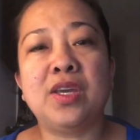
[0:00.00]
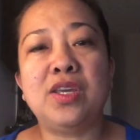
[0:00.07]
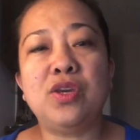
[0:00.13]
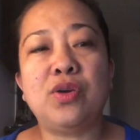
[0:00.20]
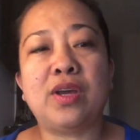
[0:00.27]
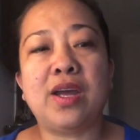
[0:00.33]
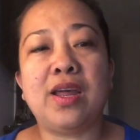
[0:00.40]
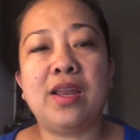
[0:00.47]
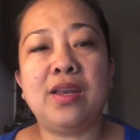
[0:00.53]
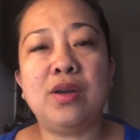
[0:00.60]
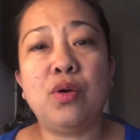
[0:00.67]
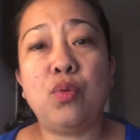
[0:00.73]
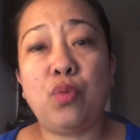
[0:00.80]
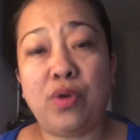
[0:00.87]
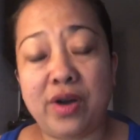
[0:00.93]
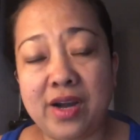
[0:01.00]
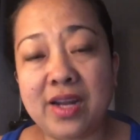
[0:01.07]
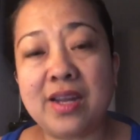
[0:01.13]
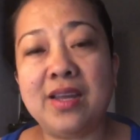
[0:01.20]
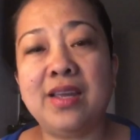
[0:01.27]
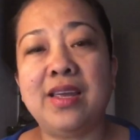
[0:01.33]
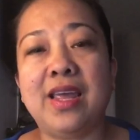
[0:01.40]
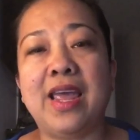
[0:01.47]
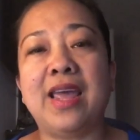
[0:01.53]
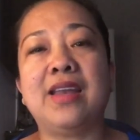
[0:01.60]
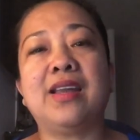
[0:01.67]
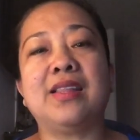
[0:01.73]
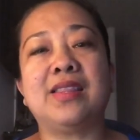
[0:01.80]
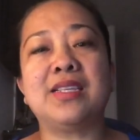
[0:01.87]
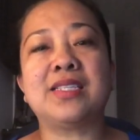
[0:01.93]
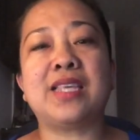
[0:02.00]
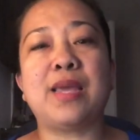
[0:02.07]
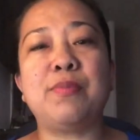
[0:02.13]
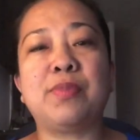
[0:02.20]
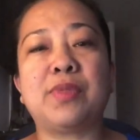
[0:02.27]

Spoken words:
you can work, and at the same